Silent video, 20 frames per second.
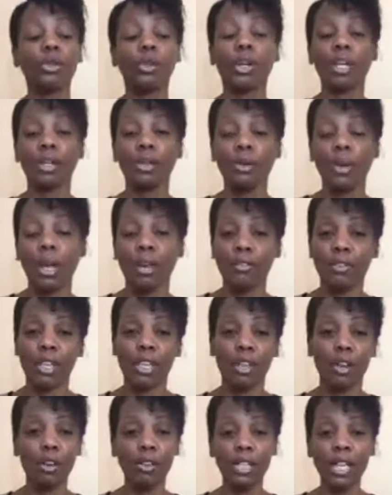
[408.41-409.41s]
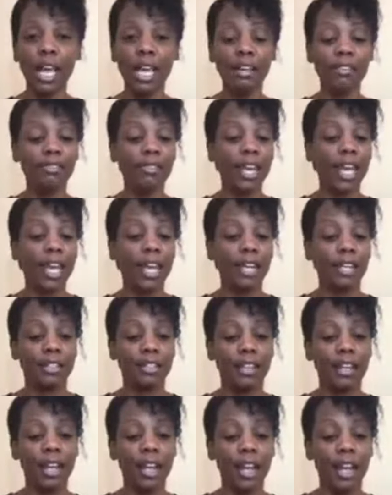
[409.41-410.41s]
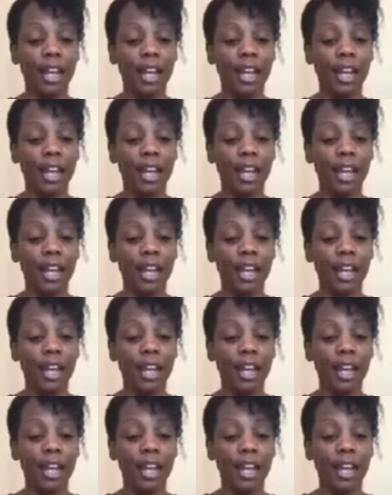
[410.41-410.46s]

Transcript: You you have a long life and